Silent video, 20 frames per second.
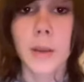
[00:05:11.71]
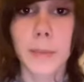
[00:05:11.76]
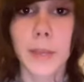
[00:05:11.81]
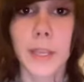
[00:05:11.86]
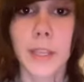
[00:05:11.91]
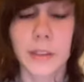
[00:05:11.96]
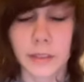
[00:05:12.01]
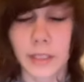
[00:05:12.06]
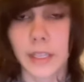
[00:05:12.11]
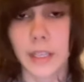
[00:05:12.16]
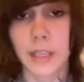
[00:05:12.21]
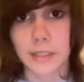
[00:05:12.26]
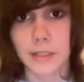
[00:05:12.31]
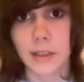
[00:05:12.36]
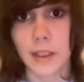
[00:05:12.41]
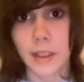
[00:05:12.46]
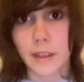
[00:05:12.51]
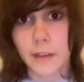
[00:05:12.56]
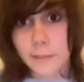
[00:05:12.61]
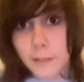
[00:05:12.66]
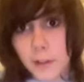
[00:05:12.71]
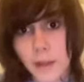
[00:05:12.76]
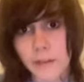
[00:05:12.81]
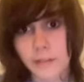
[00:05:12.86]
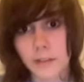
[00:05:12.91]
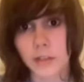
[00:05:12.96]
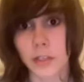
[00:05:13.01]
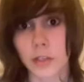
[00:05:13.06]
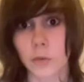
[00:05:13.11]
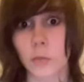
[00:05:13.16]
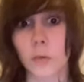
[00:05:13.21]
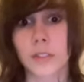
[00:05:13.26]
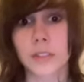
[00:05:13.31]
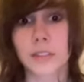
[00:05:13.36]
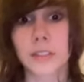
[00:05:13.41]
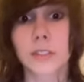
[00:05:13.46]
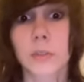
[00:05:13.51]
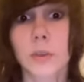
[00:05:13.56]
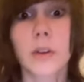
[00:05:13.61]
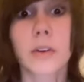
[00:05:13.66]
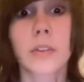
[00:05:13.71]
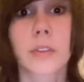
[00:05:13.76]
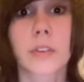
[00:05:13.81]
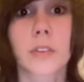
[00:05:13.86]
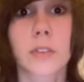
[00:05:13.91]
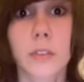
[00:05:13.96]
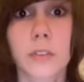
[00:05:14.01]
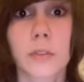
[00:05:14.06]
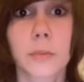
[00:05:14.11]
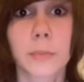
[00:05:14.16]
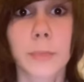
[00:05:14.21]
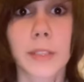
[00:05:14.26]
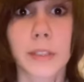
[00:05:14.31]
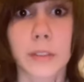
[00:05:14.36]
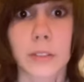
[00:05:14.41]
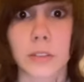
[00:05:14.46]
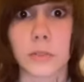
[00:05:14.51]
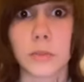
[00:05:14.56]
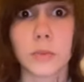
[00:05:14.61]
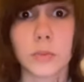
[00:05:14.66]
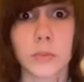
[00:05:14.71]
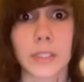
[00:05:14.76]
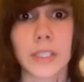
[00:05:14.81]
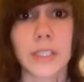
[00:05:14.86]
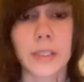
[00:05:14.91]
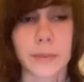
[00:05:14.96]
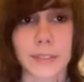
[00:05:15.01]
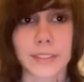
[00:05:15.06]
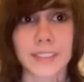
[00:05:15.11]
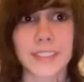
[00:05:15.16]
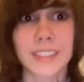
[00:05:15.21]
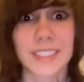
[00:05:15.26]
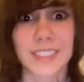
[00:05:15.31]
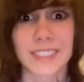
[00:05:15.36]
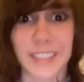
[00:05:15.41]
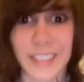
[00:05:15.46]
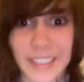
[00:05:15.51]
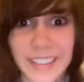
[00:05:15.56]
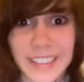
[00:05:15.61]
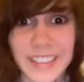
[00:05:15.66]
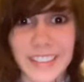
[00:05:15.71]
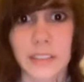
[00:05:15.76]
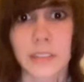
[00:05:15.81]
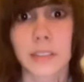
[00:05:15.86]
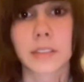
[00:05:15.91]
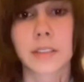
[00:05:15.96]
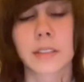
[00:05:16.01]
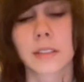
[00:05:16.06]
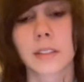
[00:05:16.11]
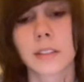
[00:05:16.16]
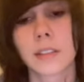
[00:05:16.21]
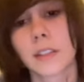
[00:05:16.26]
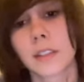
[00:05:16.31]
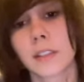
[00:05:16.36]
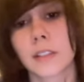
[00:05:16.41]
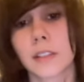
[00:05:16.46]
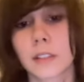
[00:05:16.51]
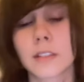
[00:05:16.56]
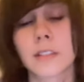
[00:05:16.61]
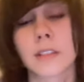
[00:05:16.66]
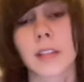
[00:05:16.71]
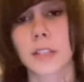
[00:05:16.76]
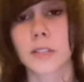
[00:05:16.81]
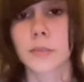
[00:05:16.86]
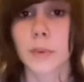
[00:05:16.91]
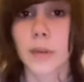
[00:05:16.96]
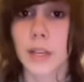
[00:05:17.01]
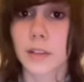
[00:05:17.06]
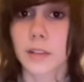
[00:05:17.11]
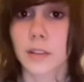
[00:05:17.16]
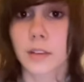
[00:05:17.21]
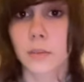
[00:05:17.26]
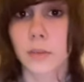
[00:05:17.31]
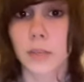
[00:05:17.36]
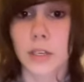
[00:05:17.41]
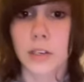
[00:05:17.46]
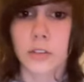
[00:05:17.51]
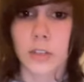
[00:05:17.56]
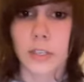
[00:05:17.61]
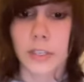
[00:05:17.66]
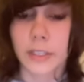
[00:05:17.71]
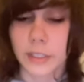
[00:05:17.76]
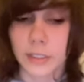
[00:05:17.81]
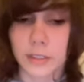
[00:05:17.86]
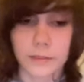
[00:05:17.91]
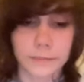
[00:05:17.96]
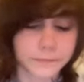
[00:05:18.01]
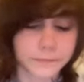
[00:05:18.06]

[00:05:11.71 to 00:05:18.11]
But like I say, if you have it like once in a while, then you'll be like, oh wow, this is nice. Because that's what I think when I drink it.